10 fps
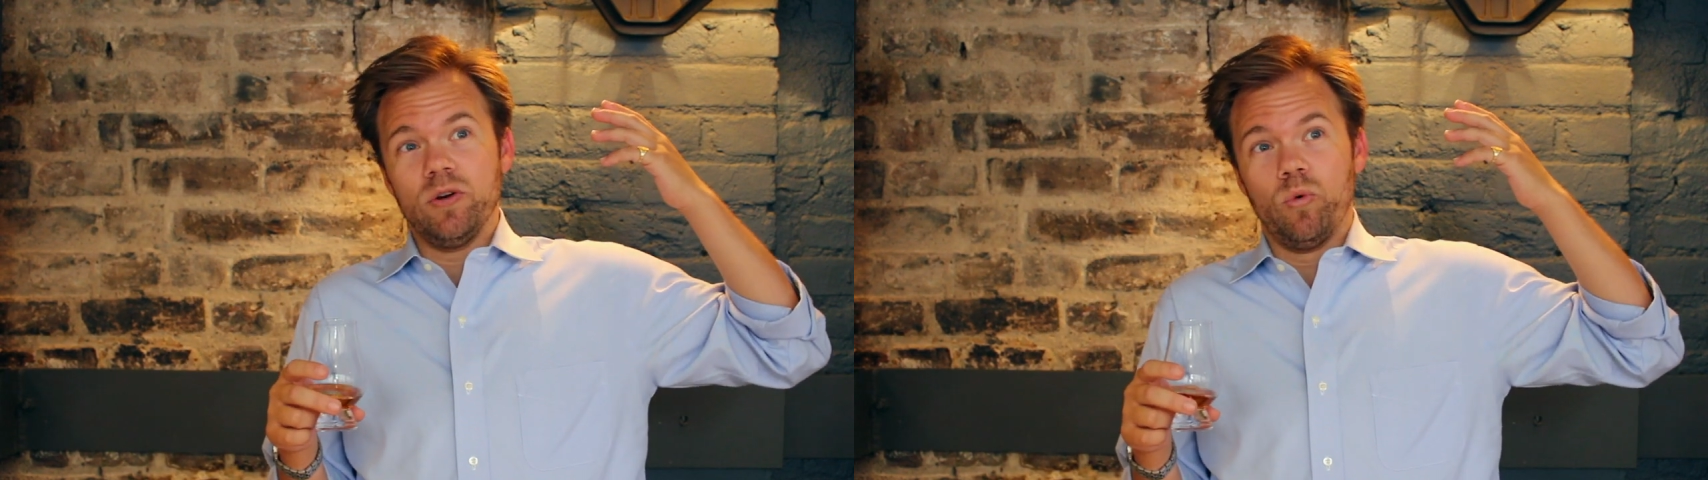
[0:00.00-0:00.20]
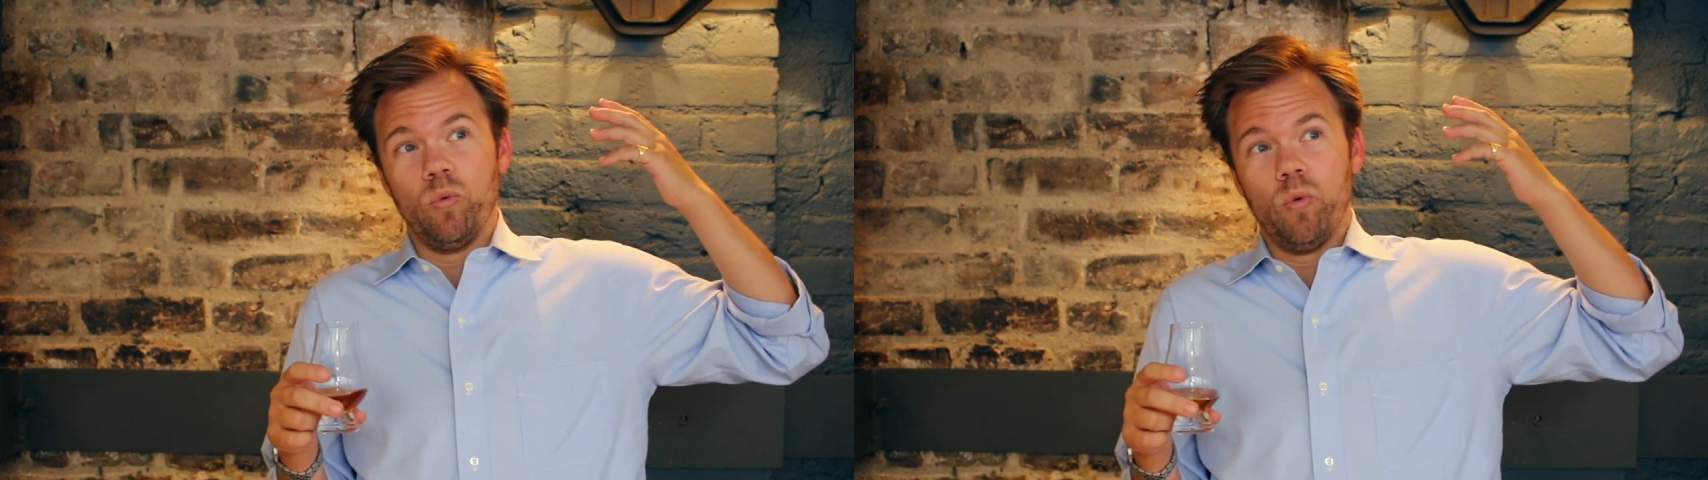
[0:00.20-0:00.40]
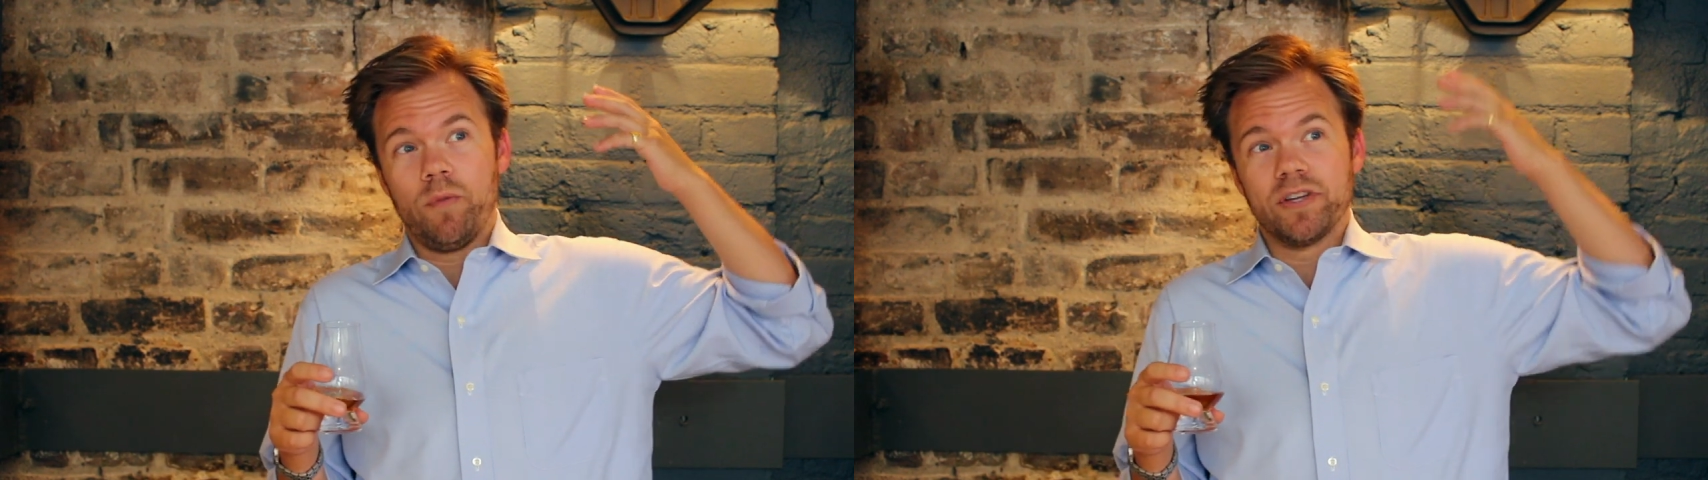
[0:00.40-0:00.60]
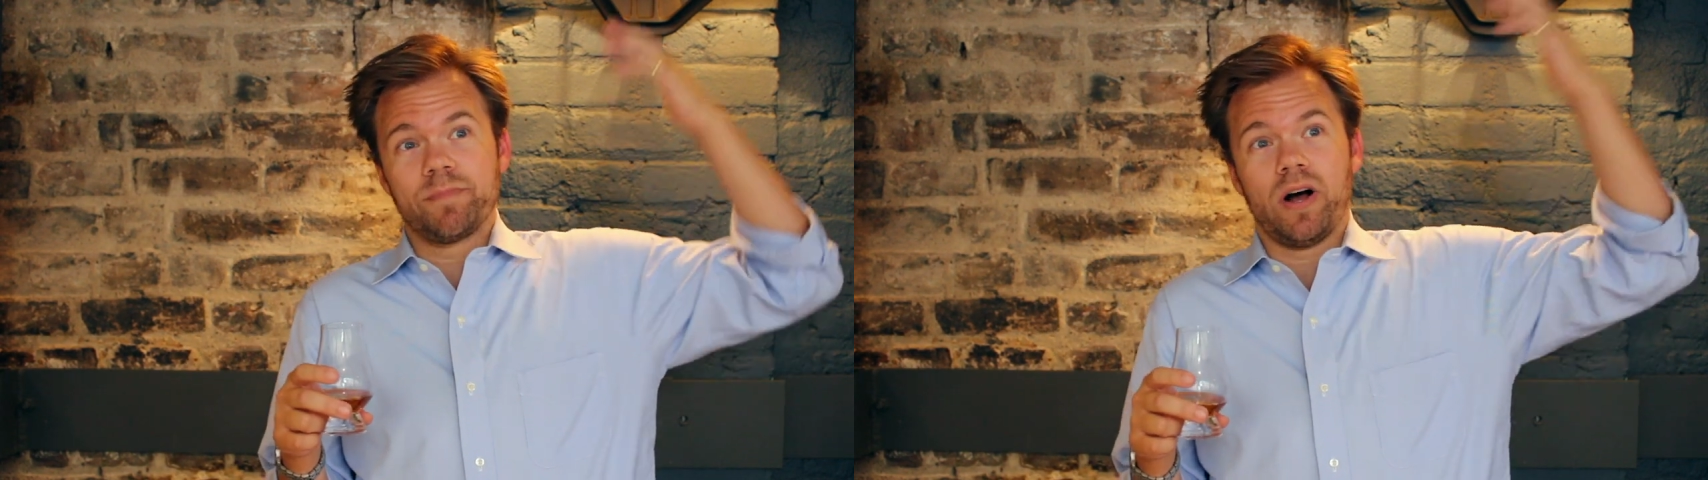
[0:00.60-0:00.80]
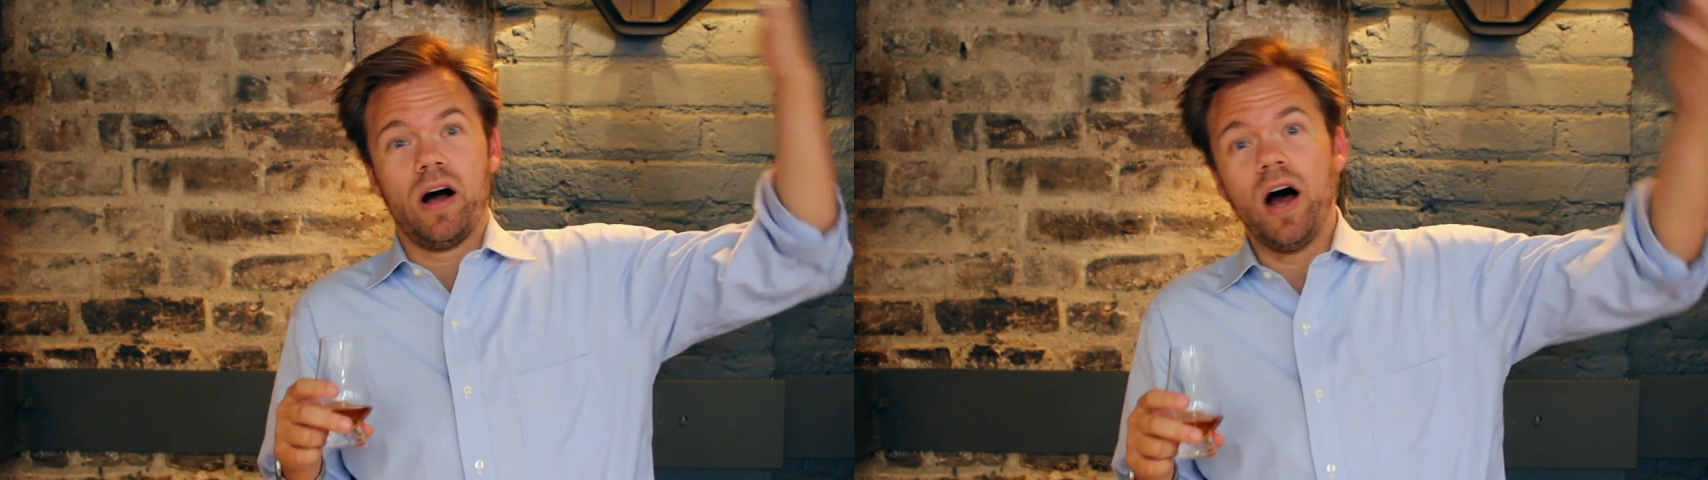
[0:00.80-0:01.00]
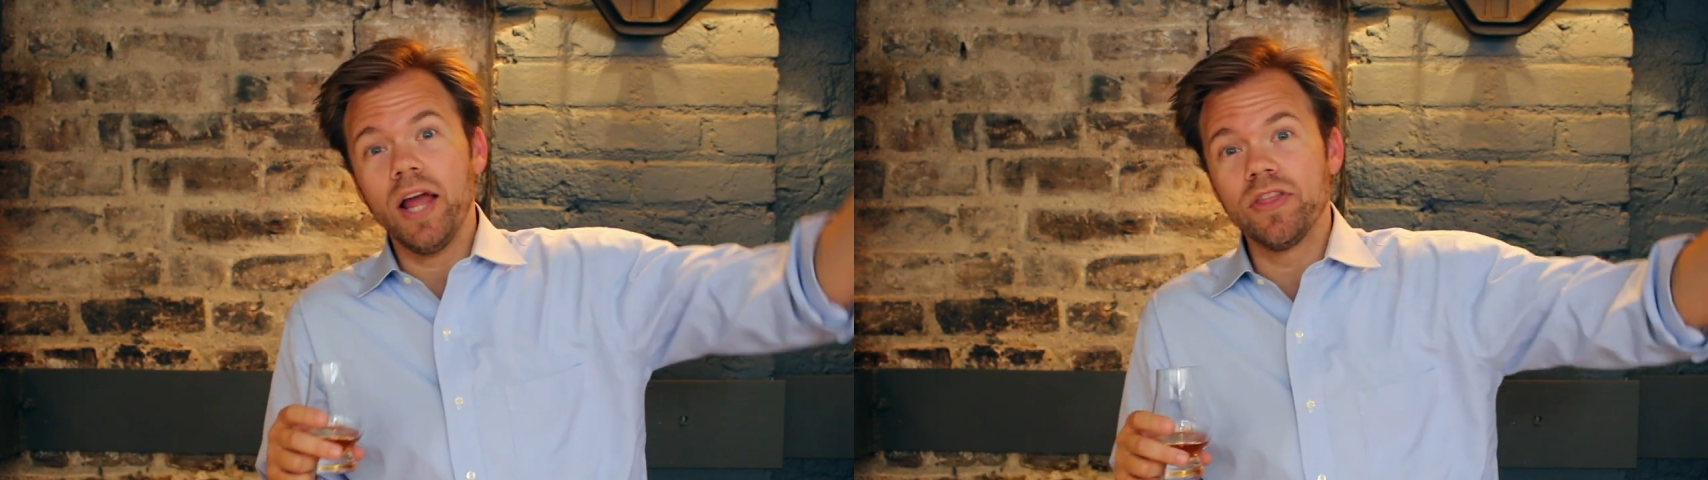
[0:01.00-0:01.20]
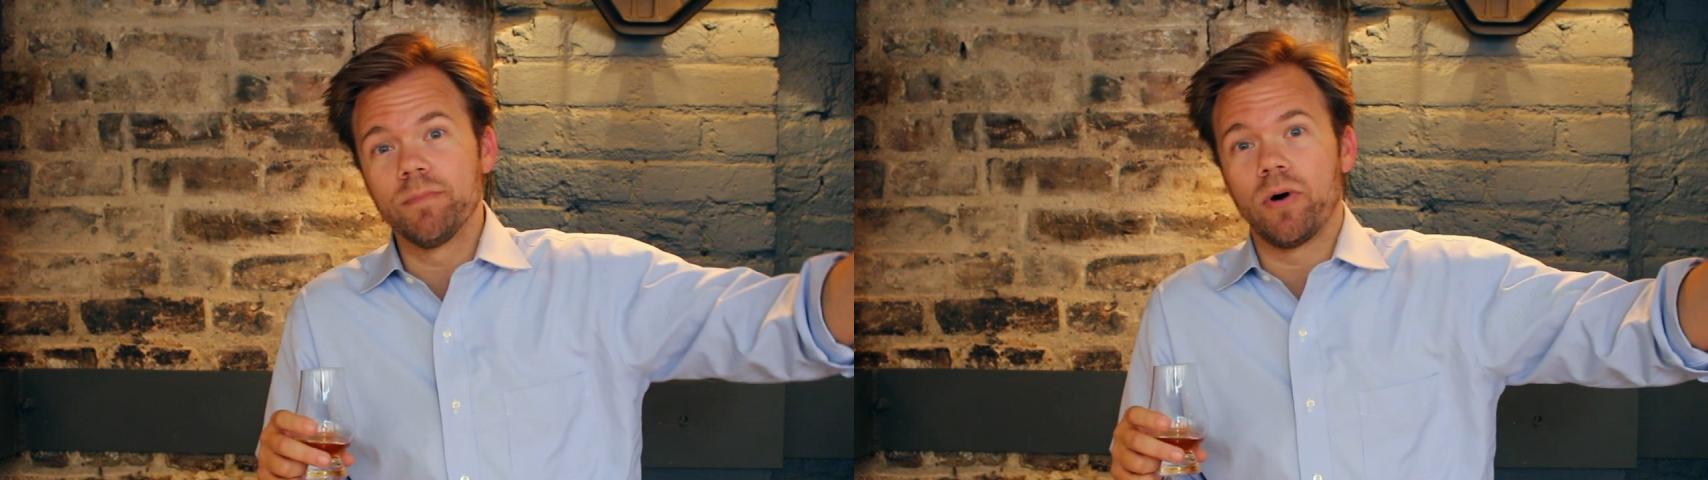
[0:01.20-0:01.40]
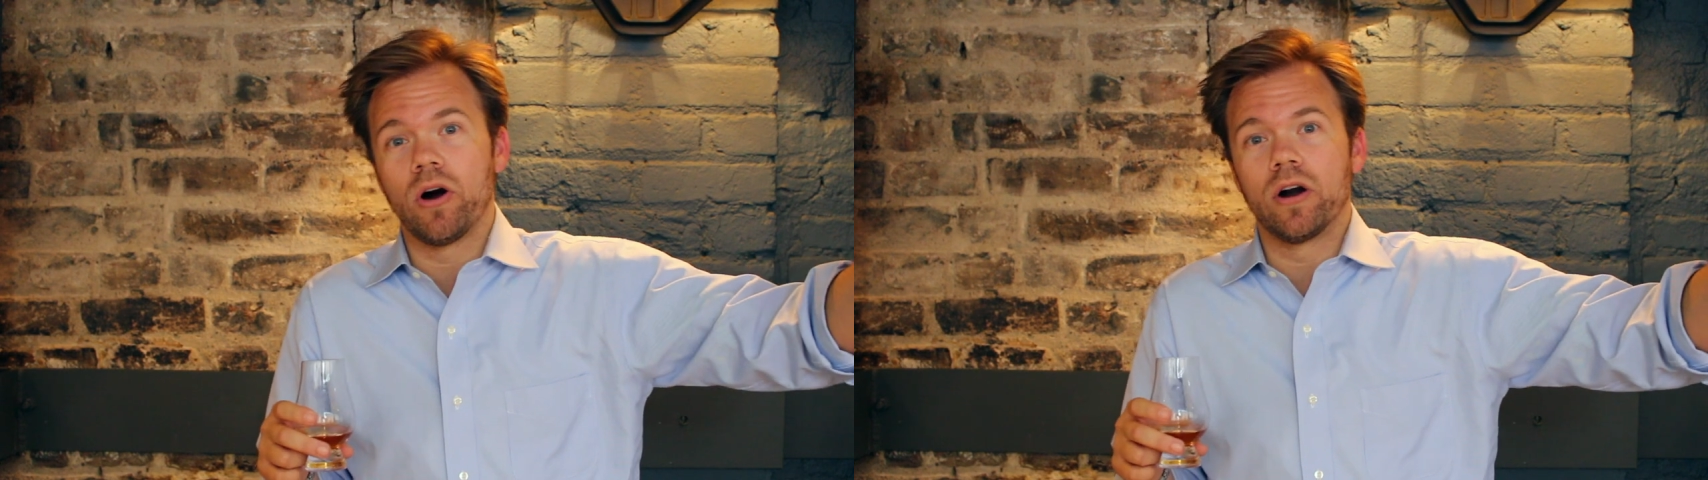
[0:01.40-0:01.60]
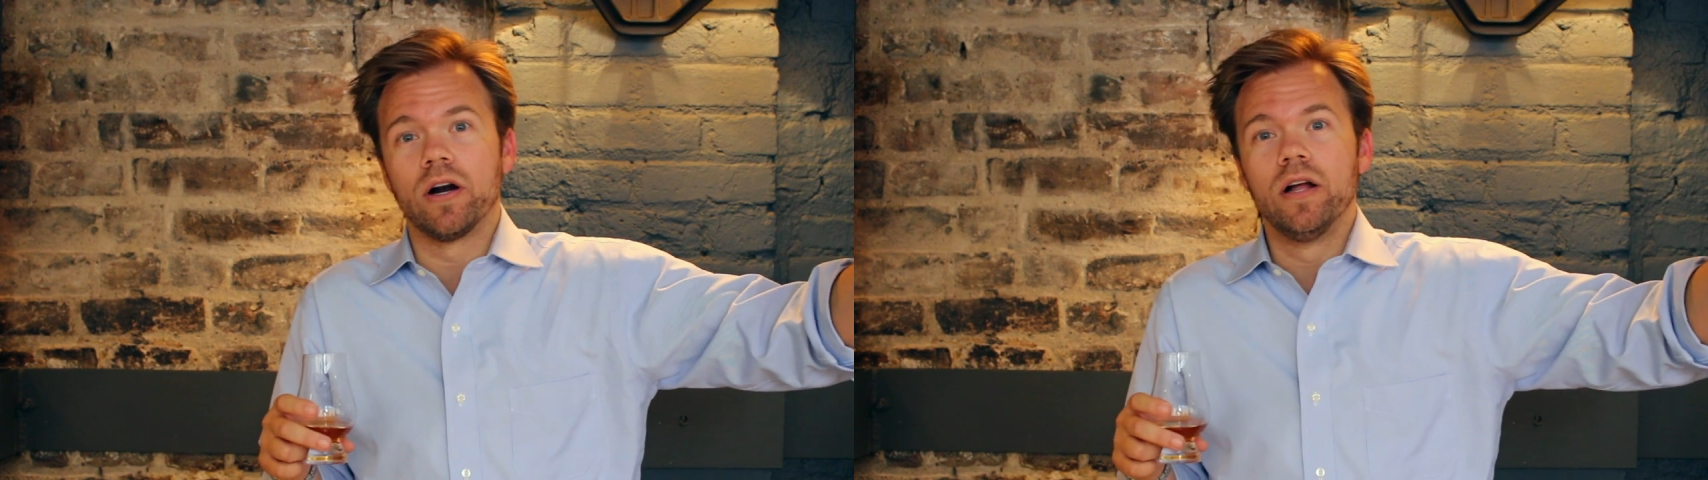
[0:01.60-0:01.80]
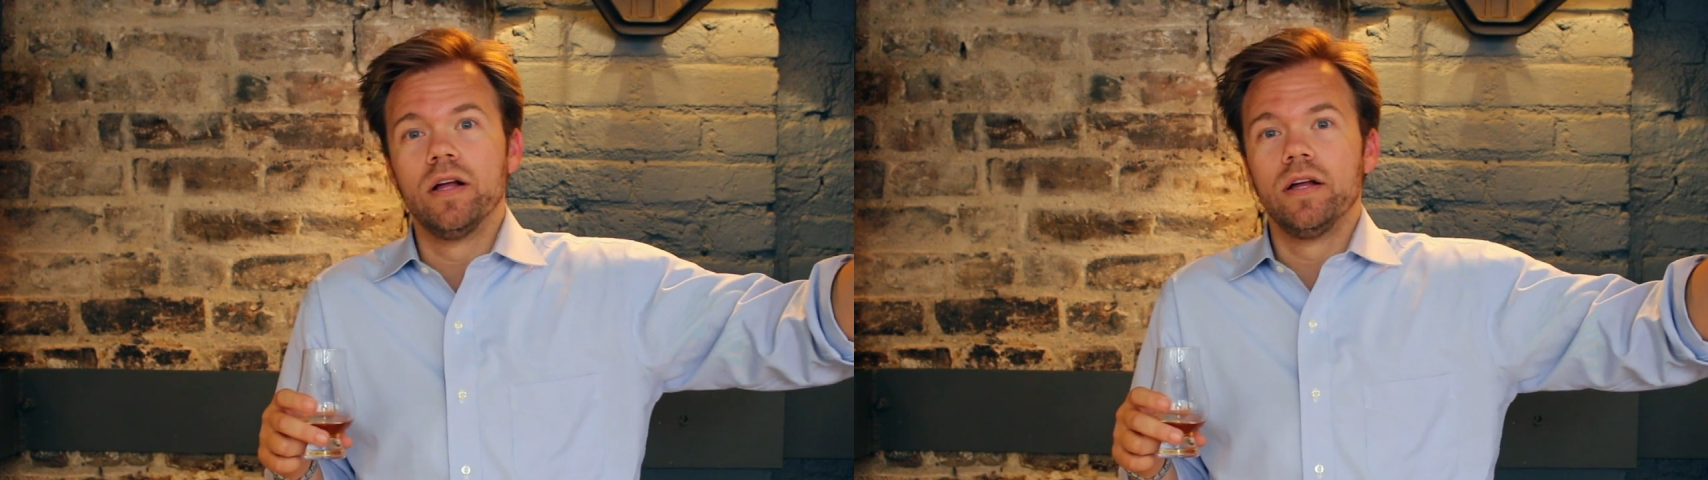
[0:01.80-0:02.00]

what was behind the bar